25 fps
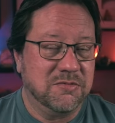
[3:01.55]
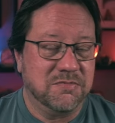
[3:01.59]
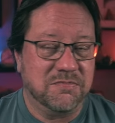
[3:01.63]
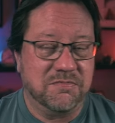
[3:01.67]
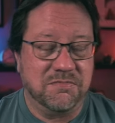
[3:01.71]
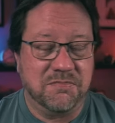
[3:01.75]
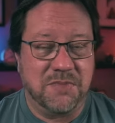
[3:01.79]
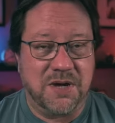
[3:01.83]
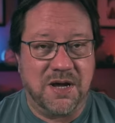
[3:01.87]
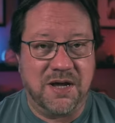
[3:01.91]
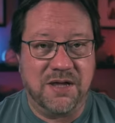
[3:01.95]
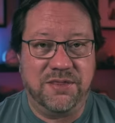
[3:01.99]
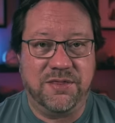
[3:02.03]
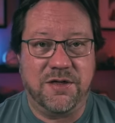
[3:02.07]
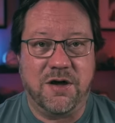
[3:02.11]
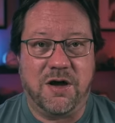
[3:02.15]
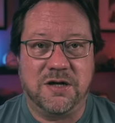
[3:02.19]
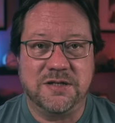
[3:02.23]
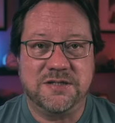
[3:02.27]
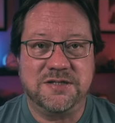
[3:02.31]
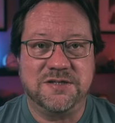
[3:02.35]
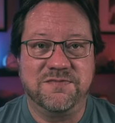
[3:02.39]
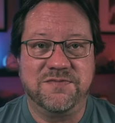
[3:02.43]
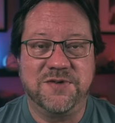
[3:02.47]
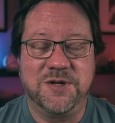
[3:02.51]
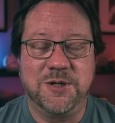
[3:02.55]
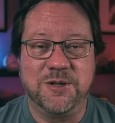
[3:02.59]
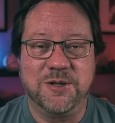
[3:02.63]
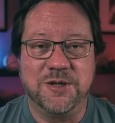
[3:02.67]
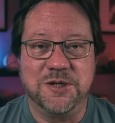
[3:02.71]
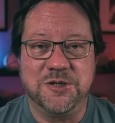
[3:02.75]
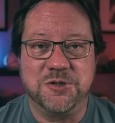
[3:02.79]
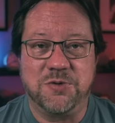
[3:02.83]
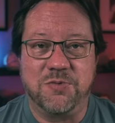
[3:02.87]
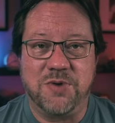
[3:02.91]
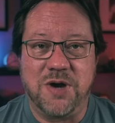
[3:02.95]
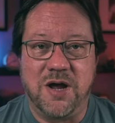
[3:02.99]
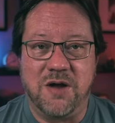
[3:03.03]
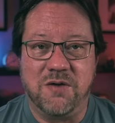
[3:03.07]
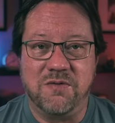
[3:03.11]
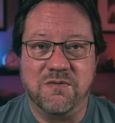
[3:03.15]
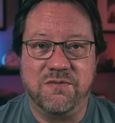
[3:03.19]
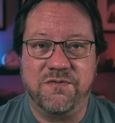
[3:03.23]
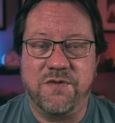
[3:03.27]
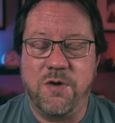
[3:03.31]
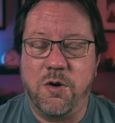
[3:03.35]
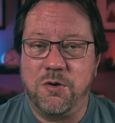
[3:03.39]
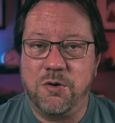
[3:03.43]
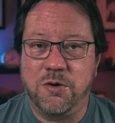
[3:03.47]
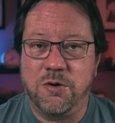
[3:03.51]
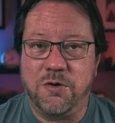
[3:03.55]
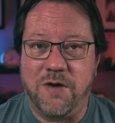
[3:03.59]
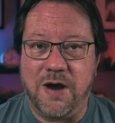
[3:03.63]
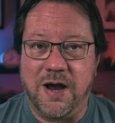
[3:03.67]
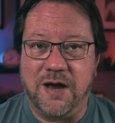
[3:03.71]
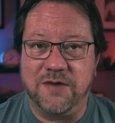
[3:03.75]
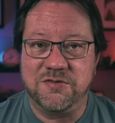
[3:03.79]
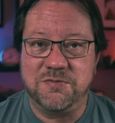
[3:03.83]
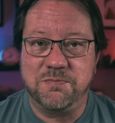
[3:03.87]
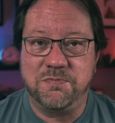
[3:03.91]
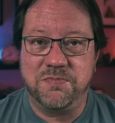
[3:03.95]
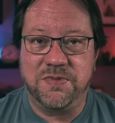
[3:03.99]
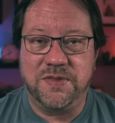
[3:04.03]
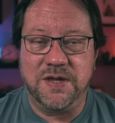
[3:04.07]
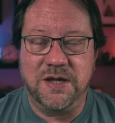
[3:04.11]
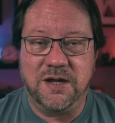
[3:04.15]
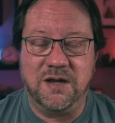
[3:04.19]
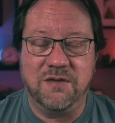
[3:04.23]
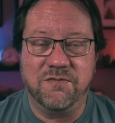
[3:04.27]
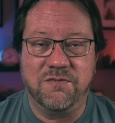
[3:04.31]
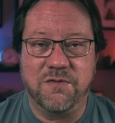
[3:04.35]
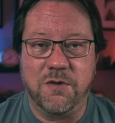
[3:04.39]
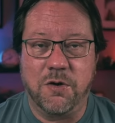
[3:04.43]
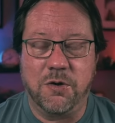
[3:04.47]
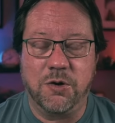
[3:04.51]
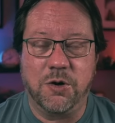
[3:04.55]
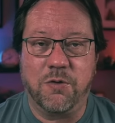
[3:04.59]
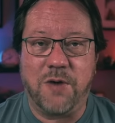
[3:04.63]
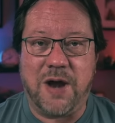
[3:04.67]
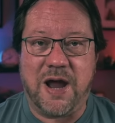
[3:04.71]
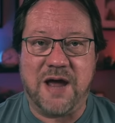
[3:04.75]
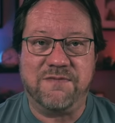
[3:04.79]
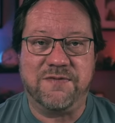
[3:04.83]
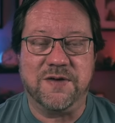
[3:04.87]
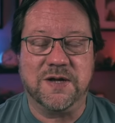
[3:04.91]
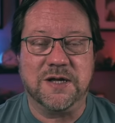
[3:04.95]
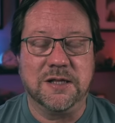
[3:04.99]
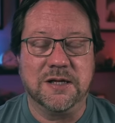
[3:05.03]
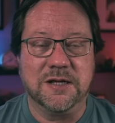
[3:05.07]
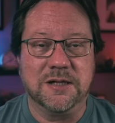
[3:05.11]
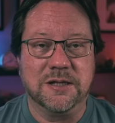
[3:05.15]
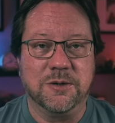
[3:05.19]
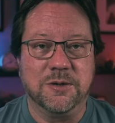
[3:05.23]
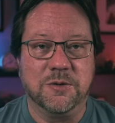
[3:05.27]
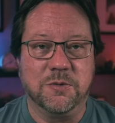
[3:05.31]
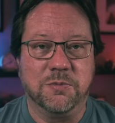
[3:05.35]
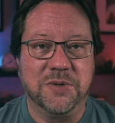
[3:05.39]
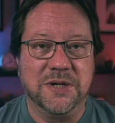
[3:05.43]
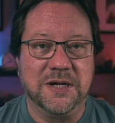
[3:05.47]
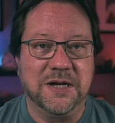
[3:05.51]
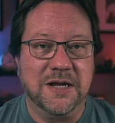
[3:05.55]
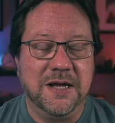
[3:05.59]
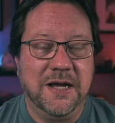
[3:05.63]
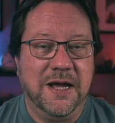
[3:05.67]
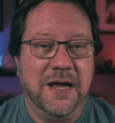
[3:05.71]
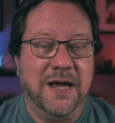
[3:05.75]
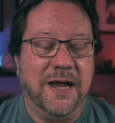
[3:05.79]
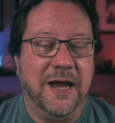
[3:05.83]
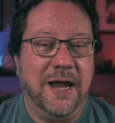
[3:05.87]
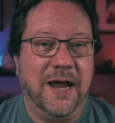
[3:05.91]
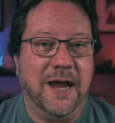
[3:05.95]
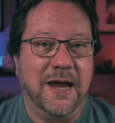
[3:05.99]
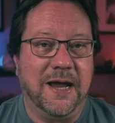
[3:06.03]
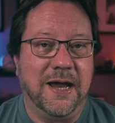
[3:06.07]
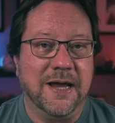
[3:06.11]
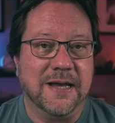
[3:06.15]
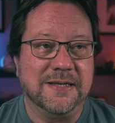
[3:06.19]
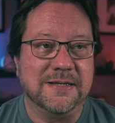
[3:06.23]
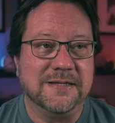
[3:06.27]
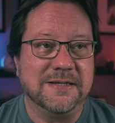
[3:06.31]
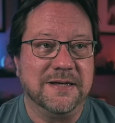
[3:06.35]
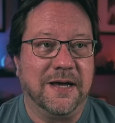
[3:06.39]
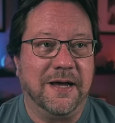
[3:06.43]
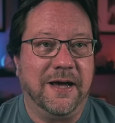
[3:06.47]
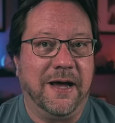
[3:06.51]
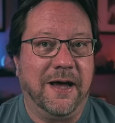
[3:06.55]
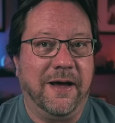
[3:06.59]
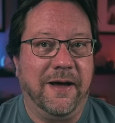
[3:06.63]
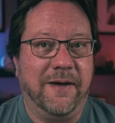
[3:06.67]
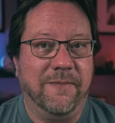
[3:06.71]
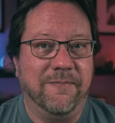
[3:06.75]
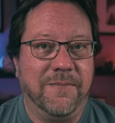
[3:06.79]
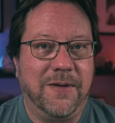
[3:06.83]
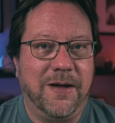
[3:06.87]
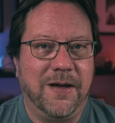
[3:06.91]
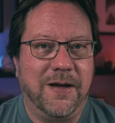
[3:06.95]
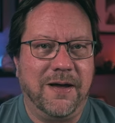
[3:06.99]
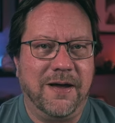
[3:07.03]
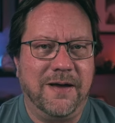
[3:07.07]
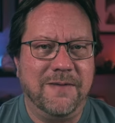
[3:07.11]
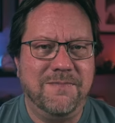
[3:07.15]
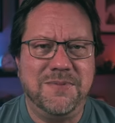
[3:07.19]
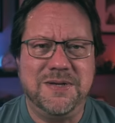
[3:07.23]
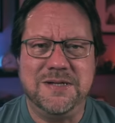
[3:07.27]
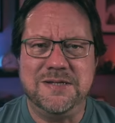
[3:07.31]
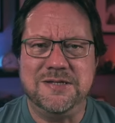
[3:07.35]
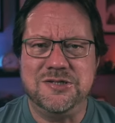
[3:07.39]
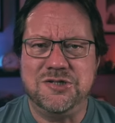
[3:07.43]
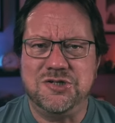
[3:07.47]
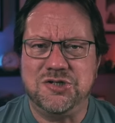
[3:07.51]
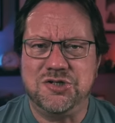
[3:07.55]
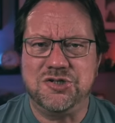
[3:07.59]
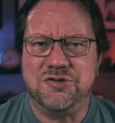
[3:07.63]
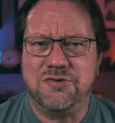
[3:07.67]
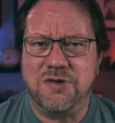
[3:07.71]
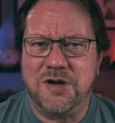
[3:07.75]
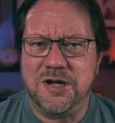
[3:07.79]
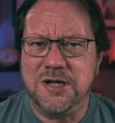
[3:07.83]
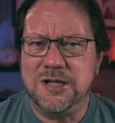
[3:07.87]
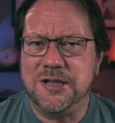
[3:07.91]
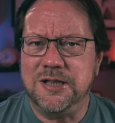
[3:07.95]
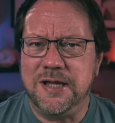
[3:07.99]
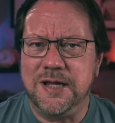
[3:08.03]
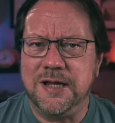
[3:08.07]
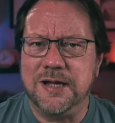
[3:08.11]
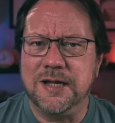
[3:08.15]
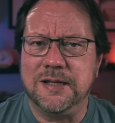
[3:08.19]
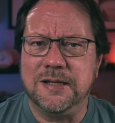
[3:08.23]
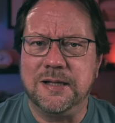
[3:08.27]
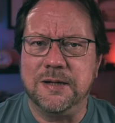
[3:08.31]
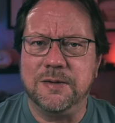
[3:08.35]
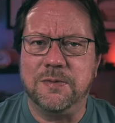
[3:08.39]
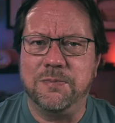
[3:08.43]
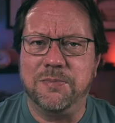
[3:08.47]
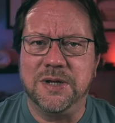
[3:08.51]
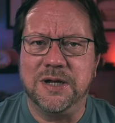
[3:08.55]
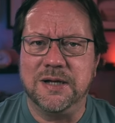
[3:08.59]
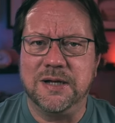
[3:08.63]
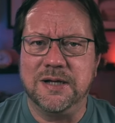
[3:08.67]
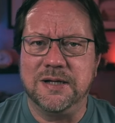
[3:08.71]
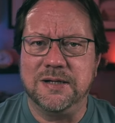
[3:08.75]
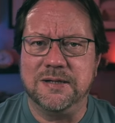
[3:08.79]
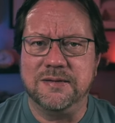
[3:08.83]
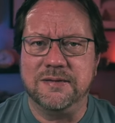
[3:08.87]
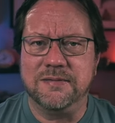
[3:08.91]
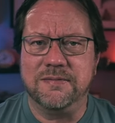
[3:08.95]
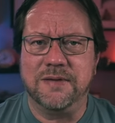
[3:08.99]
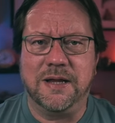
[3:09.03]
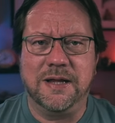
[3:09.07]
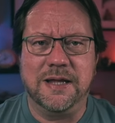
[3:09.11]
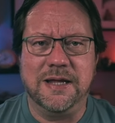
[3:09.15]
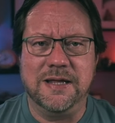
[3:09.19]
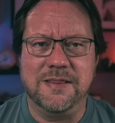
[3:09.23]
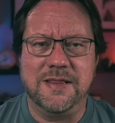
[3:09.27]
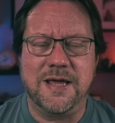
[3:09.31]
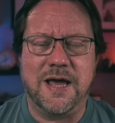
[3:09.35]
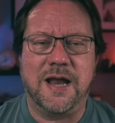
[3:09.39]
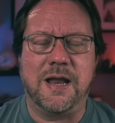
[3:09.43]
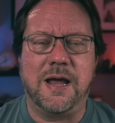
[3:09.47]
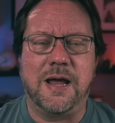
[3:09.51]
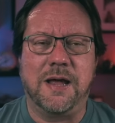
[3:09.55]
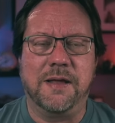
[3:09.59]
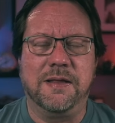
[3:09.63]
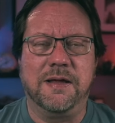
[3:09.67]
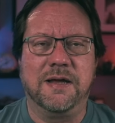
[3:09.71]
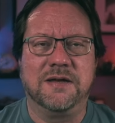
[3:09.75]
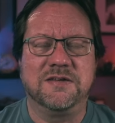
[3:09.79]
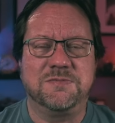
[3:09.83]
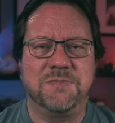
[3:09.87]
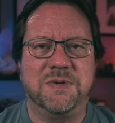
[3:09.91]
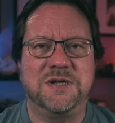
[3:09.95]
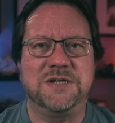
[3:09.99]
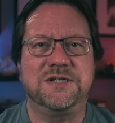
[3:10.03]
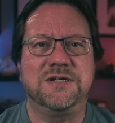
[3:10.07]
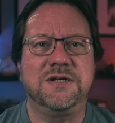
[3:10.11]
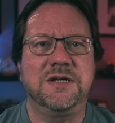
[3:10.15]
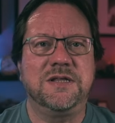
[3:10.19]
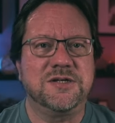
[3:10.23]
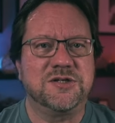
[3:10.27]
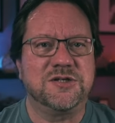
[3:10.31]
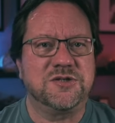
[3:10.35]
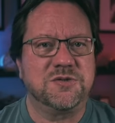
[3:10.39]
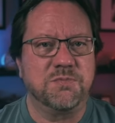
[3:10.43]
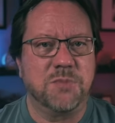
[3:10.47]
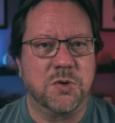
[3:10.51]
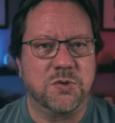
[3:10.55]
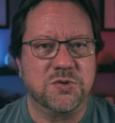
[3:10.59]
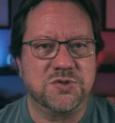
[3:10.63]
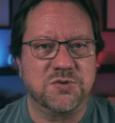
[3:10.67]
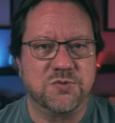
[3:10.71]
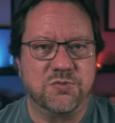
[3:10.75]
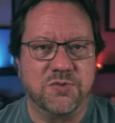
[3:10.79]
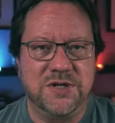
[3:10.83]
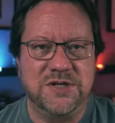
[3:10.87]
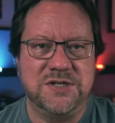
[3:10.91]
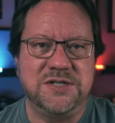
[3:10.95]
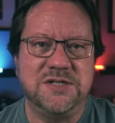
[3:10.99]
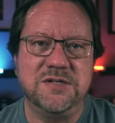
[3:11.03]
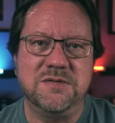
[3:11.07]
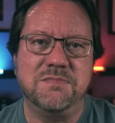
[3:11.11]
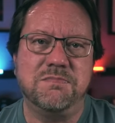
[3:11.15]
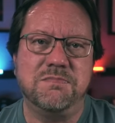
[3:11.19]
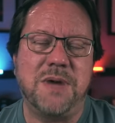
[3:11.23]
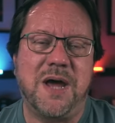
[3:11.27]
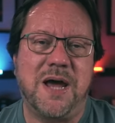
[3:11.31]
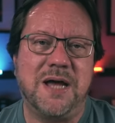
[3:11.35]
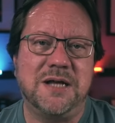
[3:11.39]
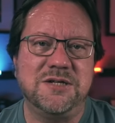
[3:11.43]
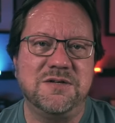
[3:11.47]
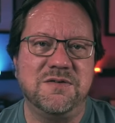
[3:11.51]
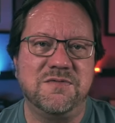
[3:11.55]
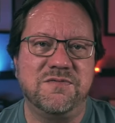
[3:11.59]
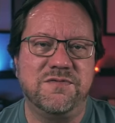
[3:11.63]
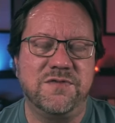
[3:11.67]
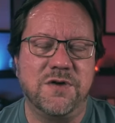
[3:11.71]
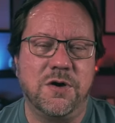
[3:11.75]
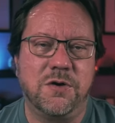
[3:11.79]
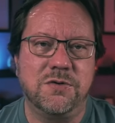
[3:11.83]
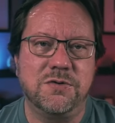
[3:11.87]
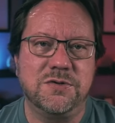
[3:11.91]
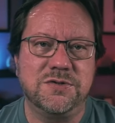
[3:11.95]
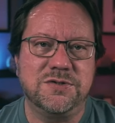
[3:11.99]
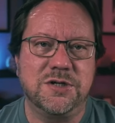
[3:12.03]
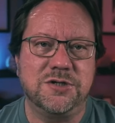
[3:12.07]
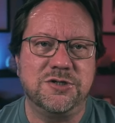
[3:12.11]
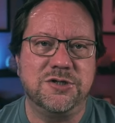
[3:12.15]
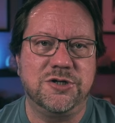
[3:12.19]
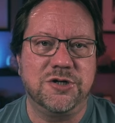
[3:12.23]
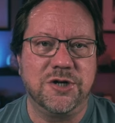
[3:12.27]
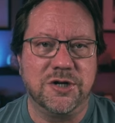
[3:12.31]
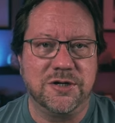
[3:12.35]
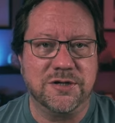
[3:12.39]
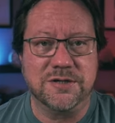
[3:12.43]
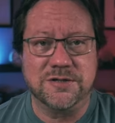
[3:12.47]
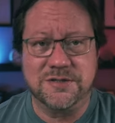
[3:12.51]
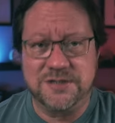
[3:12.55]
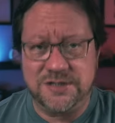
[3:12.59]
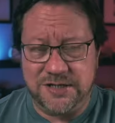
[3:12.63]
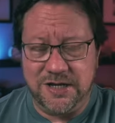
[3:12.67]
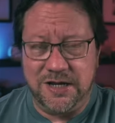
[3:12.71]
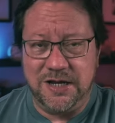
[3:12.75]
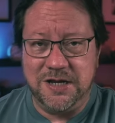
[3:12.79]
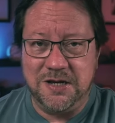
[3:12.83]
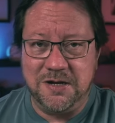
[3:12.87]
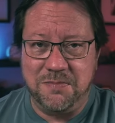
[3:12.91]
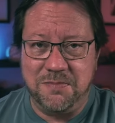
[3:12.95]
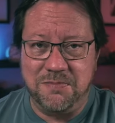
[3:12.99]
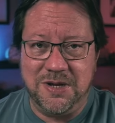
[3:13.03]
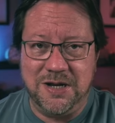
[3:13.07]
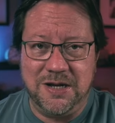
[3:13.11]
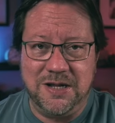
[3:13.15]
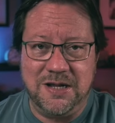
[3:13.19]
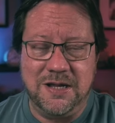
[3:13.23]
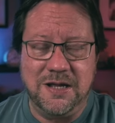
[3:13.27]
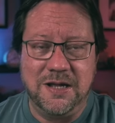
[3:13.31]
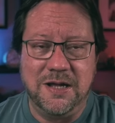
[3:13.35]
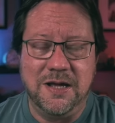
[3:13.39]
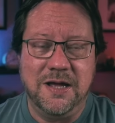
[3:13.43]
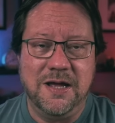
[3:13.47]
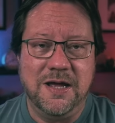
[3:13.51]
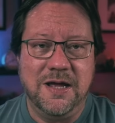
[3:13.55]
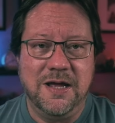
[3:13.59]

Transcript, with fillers: my thoughts and feelings around photographs, thinking photographically a little bit, and um, I've been struggling a little bit in in that, especially this most recent batch of photos that you're going to see in a minute.